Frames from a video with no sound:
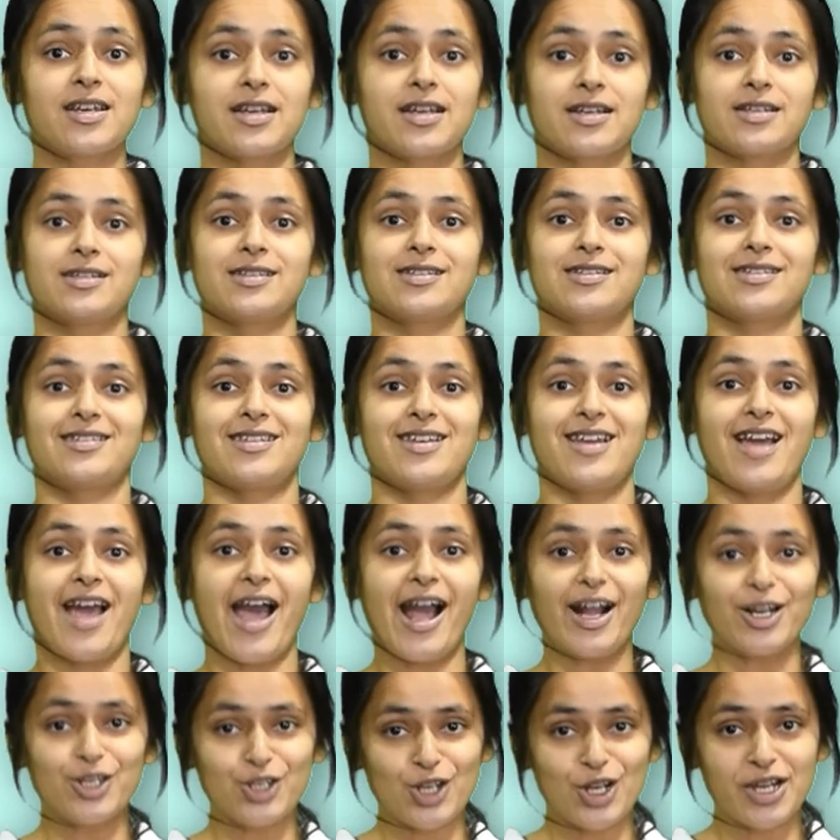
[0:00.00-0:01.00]
is
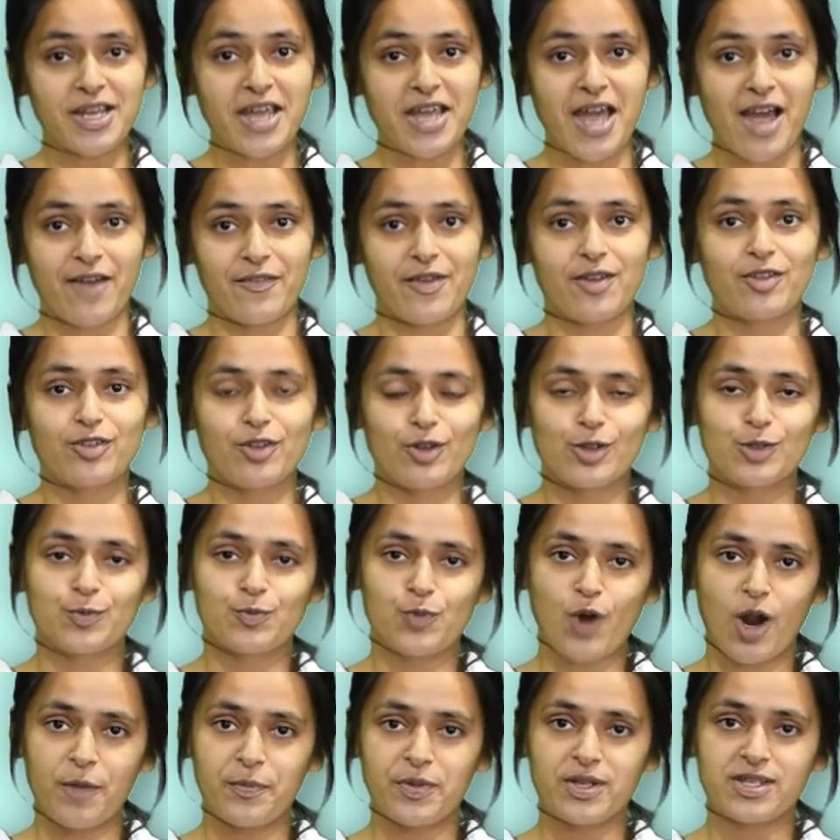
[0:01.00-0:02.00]
actually having those
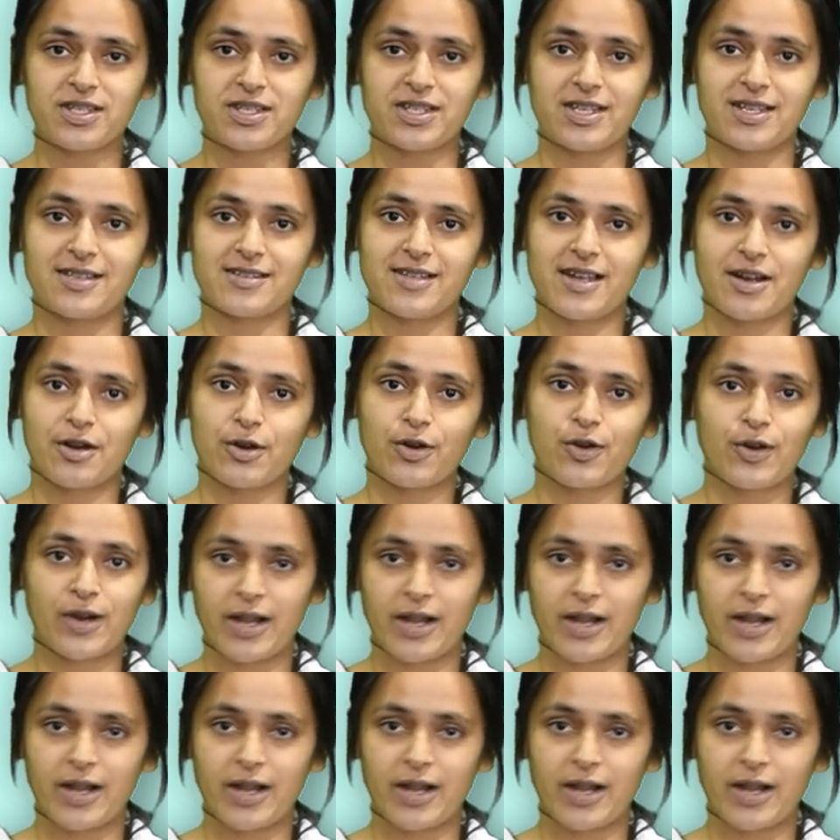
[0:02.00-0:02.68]
properties that are